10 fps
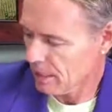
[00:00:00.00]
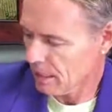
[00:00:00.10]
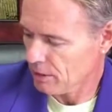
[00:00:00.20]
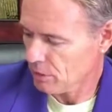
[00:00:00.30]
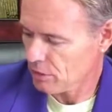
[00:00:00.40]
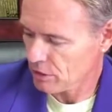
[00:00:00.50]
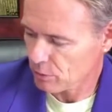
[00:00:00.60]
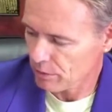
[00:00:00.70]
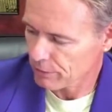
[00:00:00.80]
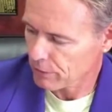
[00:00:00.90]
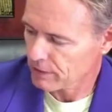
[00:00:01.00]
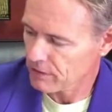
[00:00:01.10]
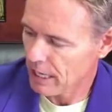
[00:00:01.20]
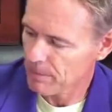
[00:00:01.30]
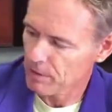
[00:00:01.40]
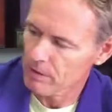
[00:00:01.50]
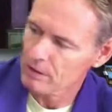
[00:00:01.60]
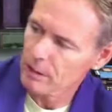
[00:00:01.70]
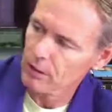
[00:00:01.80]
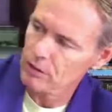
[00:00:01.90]
I'll use this one for
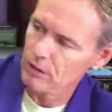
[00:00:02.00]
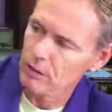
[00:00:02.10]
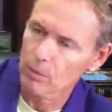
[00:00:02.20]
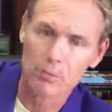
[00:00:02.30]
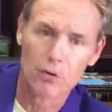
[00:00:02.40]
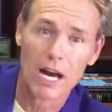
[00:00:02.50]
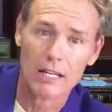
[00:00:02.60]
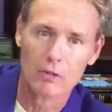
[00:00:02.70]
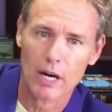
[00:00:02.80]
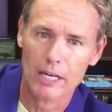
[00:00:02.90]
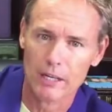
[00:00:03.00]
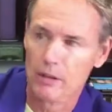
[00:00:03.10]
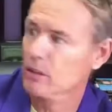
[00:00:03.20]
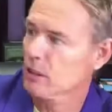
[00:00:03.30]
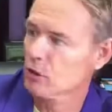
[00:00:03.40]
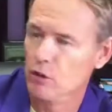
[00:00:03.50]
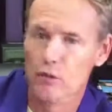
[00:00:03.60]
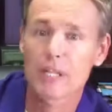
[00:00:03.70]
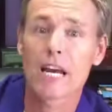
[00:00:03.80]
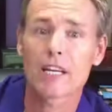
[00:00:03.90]
example. Here's a little product right here, a little
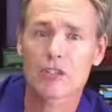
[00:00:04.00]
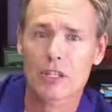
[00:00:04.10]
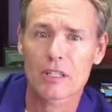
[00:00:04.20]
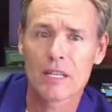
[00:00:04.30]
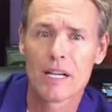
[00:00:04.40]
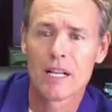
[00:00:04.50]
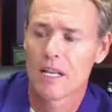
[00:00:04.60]
creation.